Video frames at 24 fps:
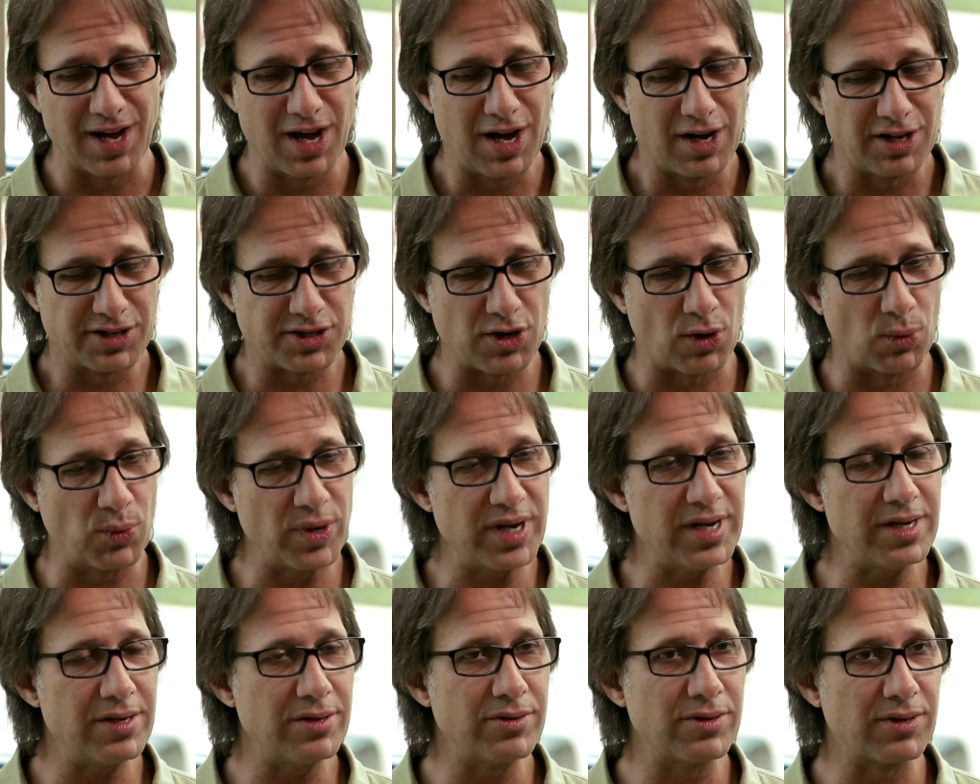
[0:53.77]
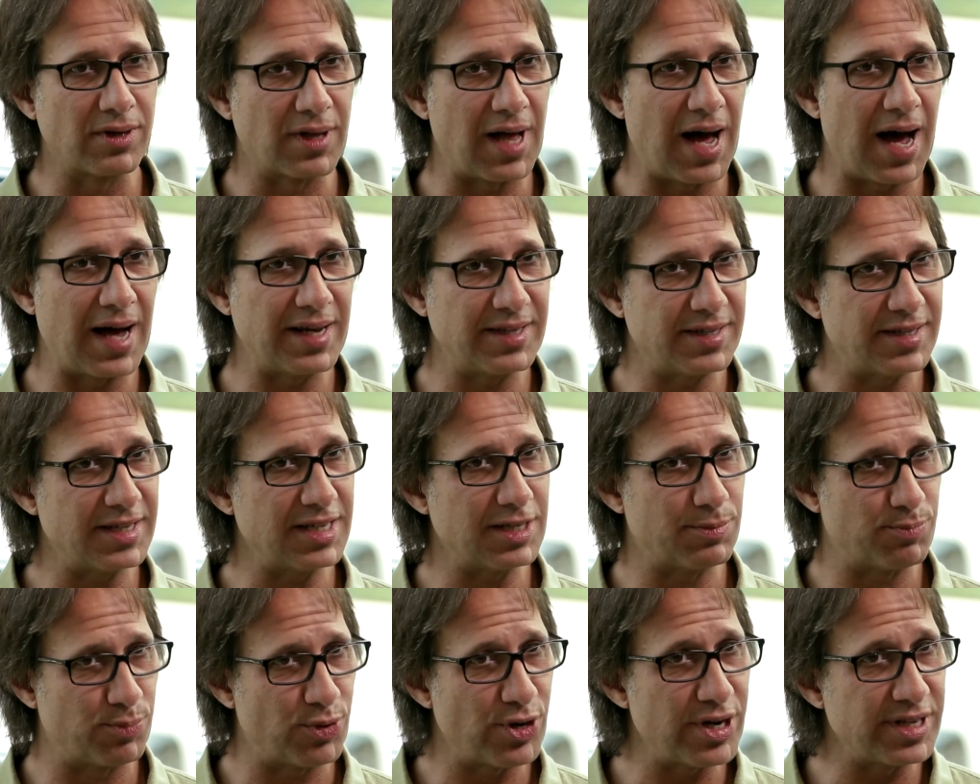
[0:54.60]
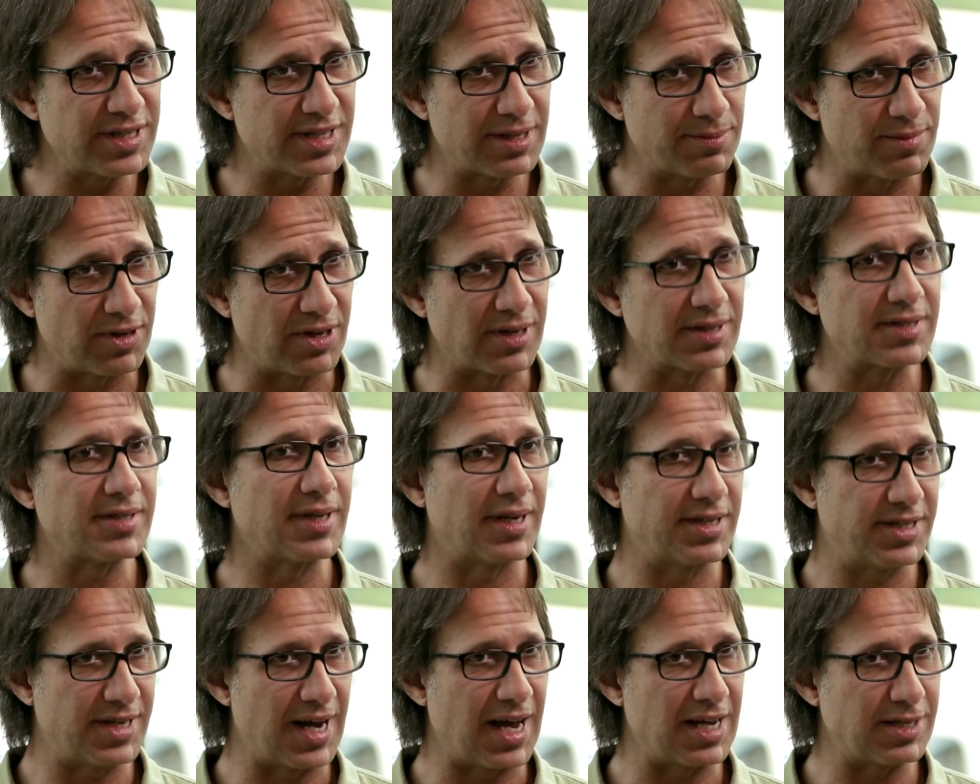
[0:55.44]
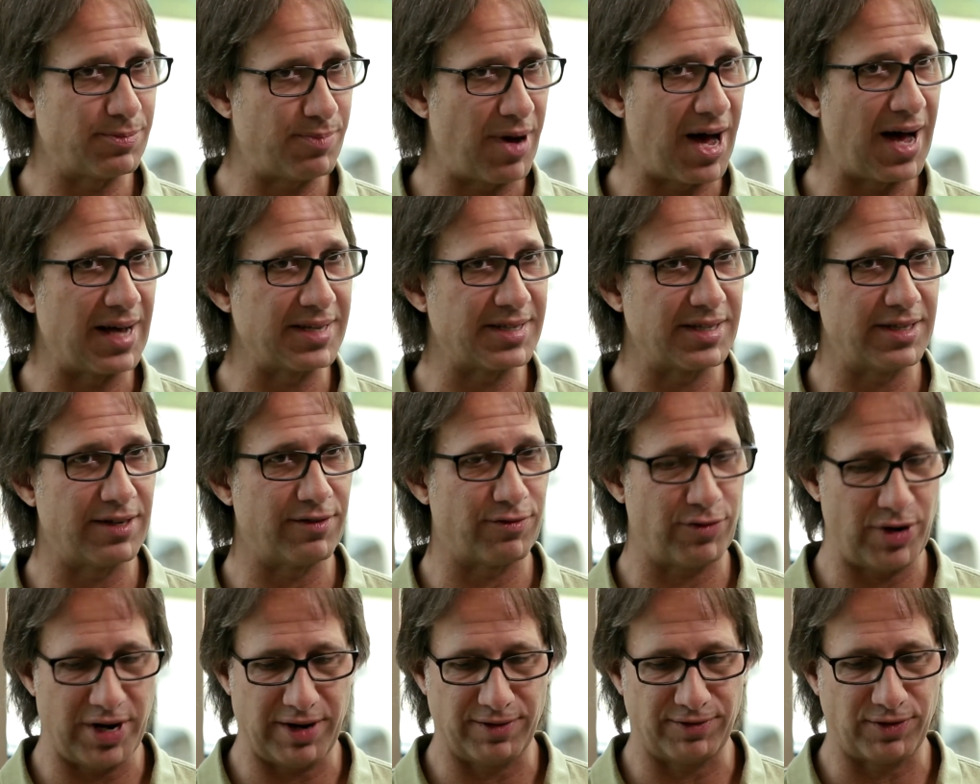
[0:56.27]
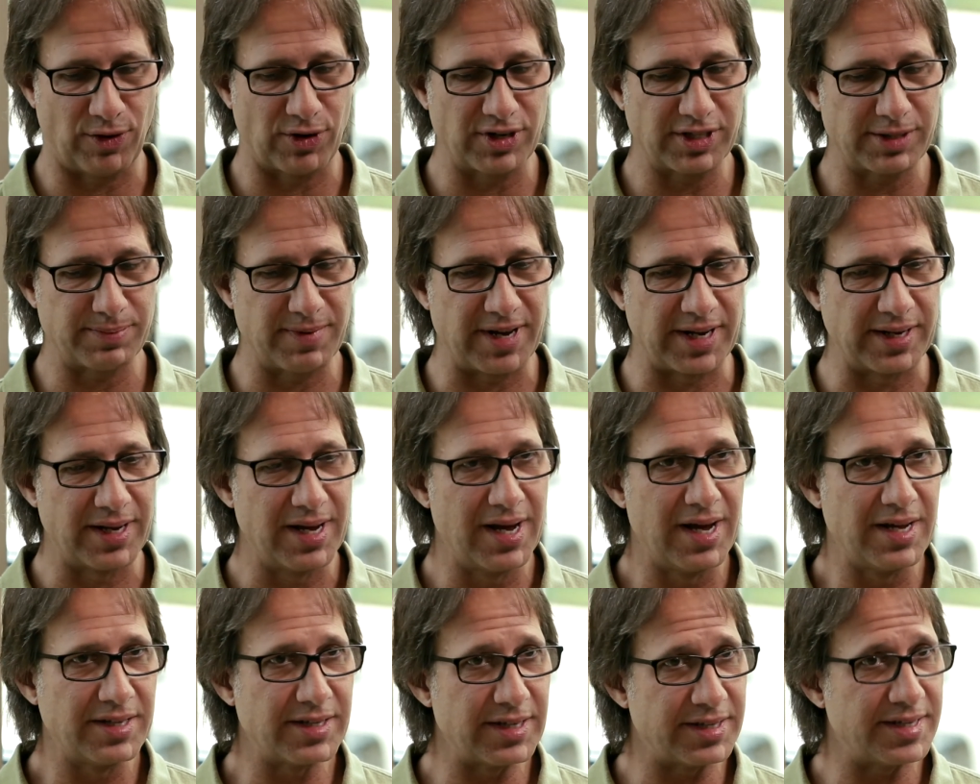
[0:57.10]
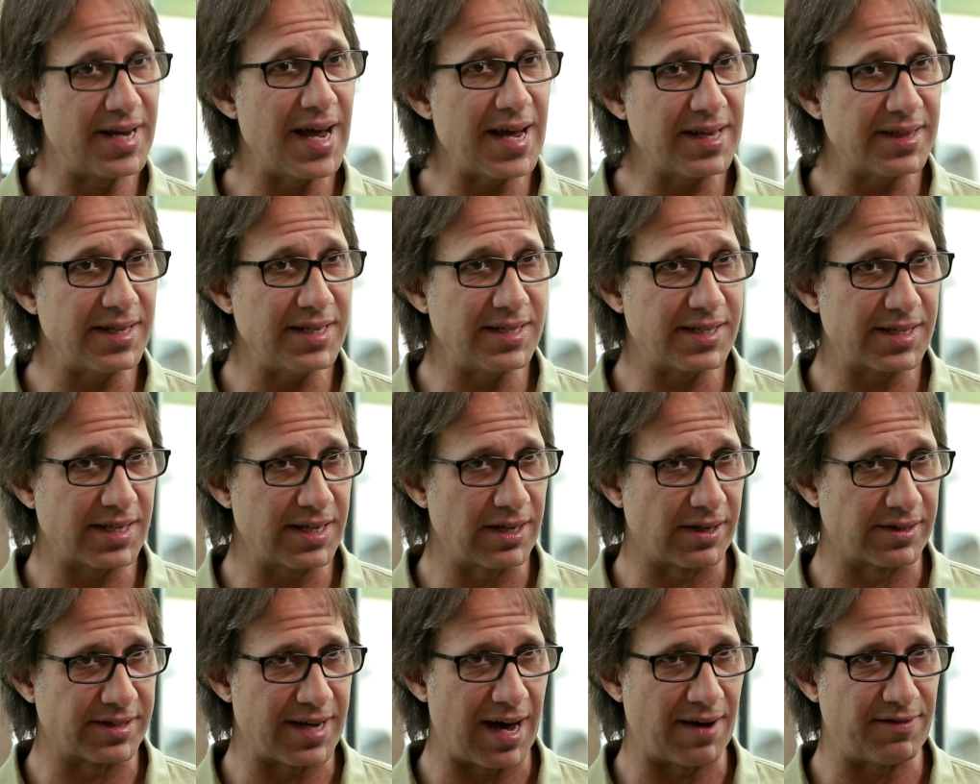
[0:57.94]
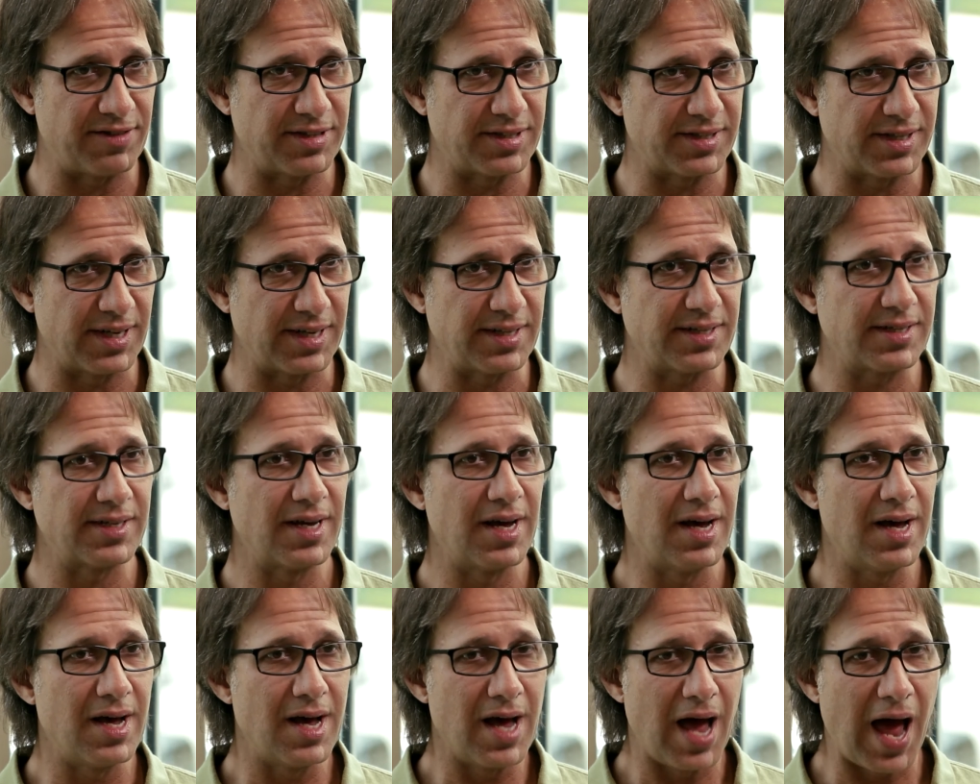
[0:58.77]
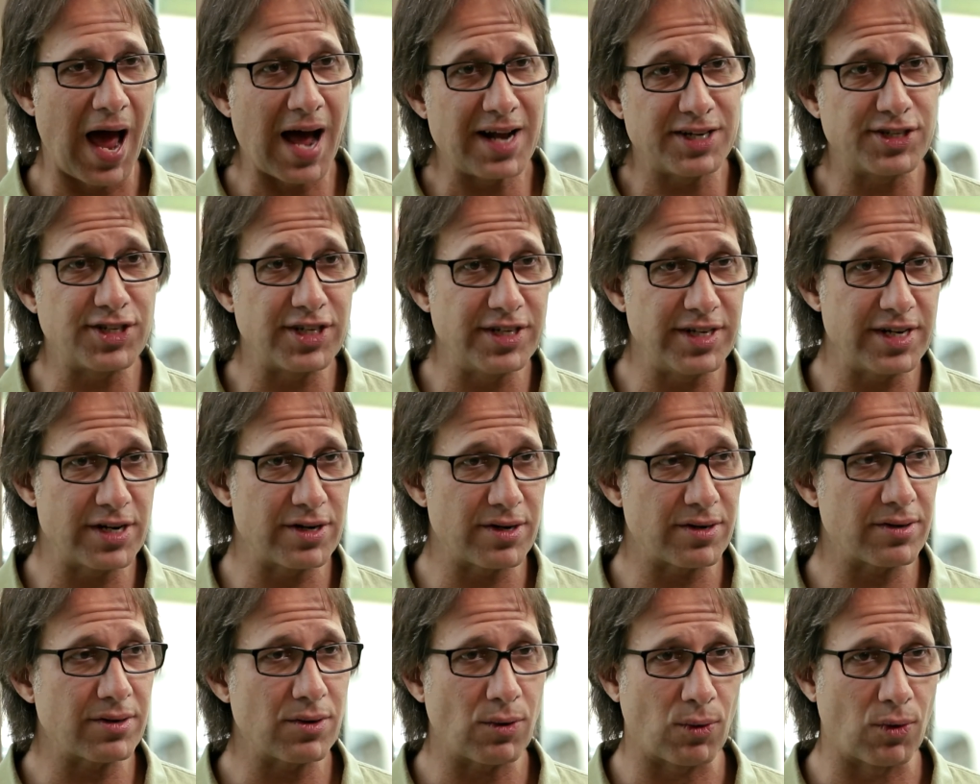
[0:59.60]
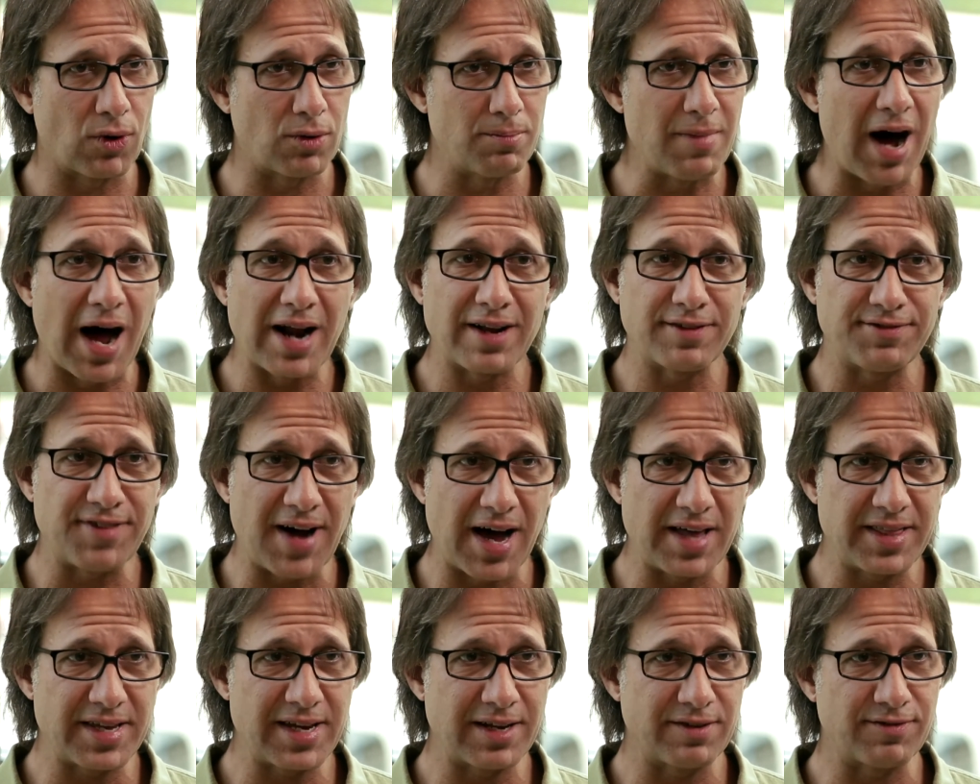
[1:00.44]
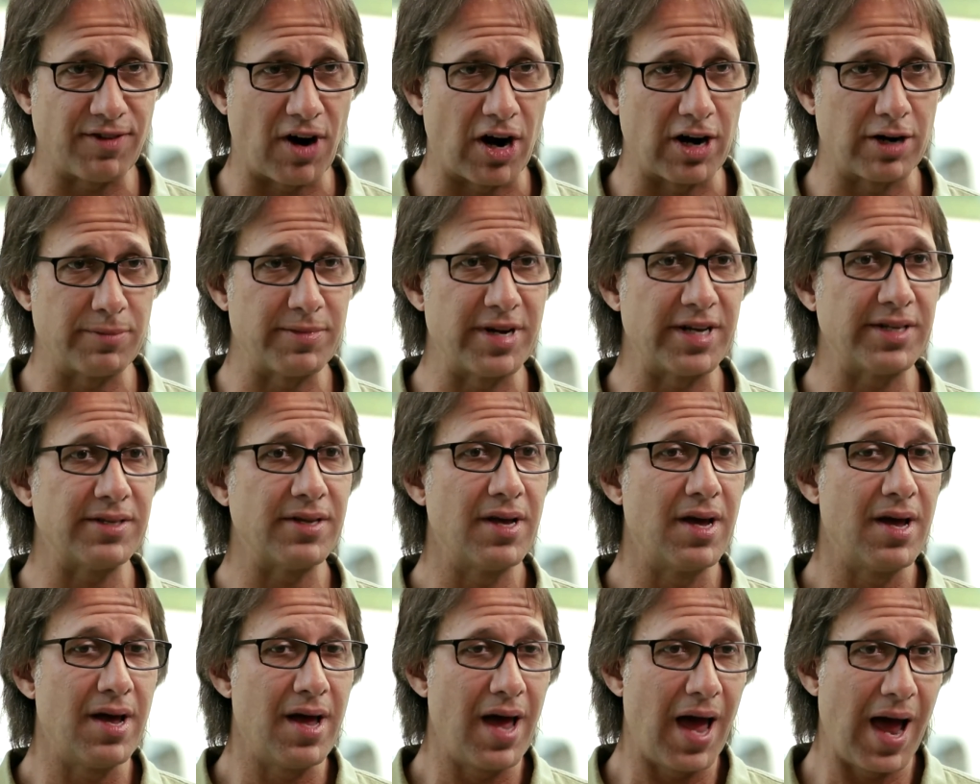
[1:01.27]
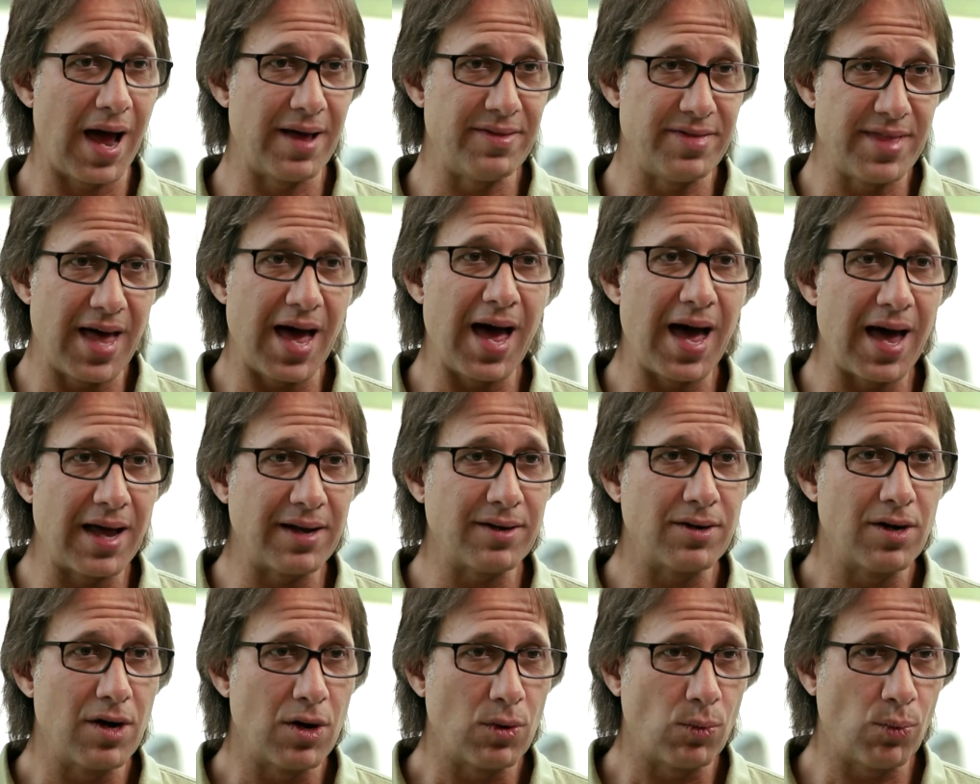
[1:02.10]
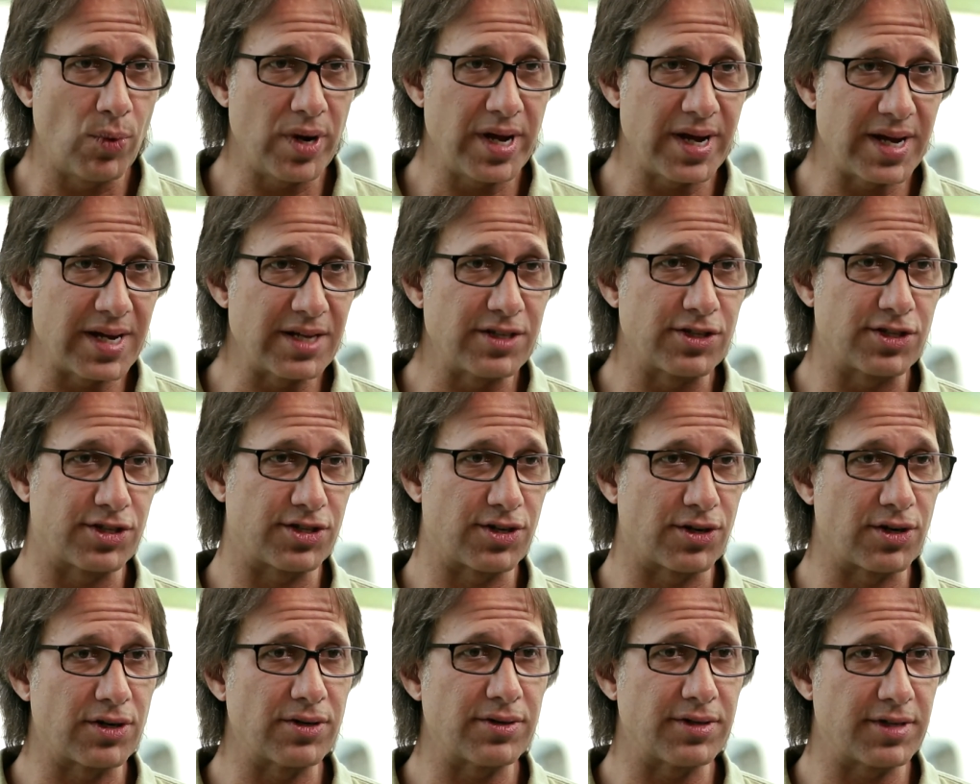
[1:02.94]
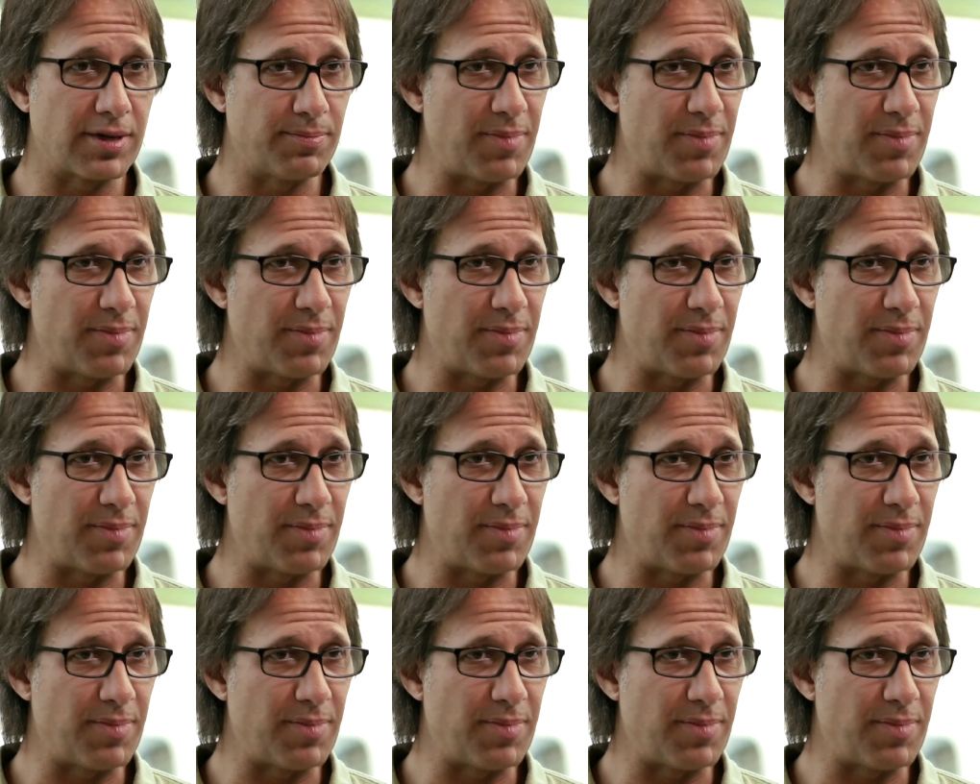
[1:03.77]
So we utilize these principles, such as positive reinforcement, to take these skill deficits, engineer or modify the environment, and then we insert the